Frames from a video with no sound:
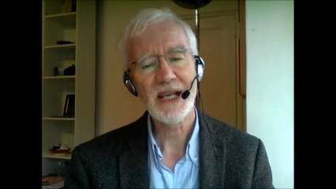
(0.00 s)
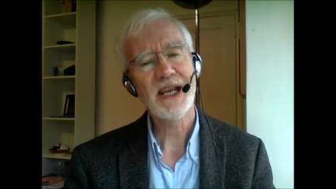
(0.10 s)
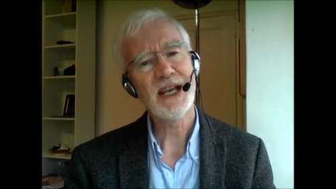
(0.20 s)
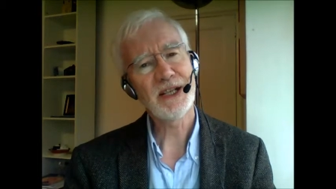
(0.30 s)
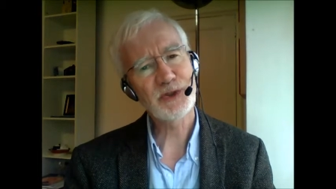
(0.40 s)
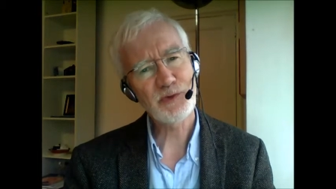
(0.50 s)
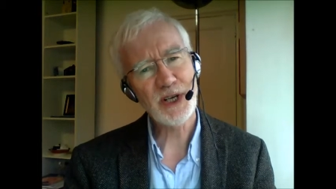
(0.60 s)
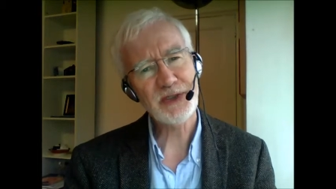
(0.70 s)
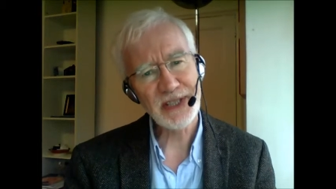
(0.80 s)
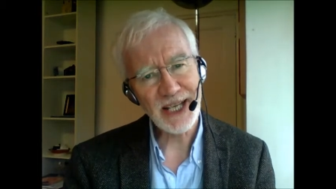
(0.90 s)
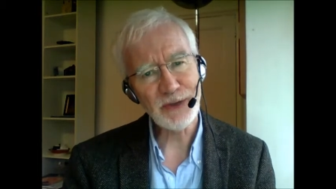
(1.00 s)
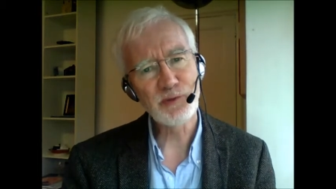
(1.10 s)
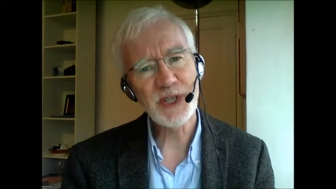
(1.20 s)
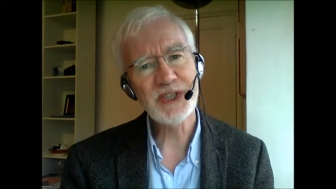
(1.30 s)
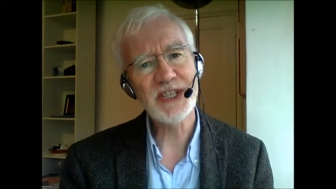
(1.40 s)
It's rather like
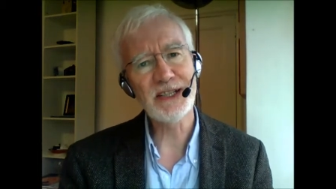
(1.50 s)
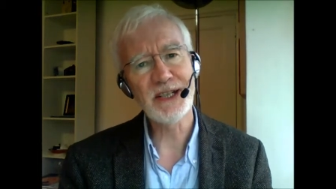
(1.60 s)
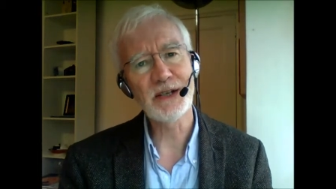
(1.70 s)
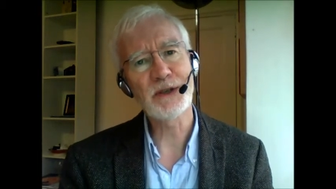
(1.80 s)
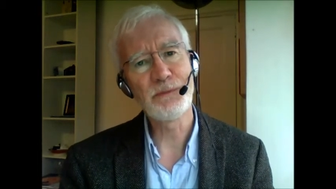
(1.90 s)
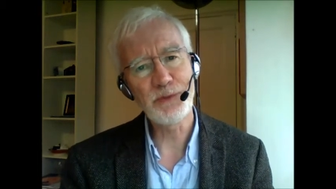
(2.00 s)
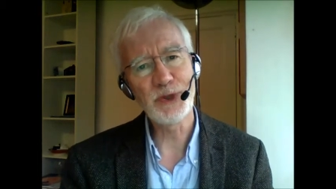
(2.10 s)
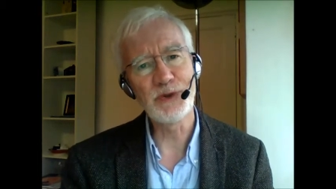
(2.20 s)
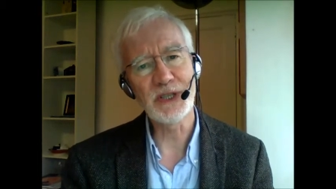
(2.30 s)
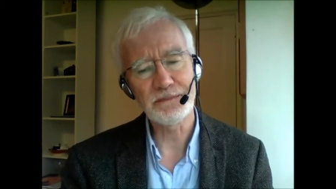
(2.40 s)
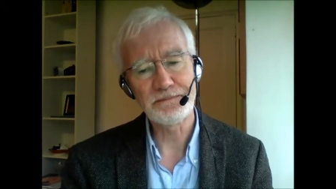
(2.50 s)
resetting a computer,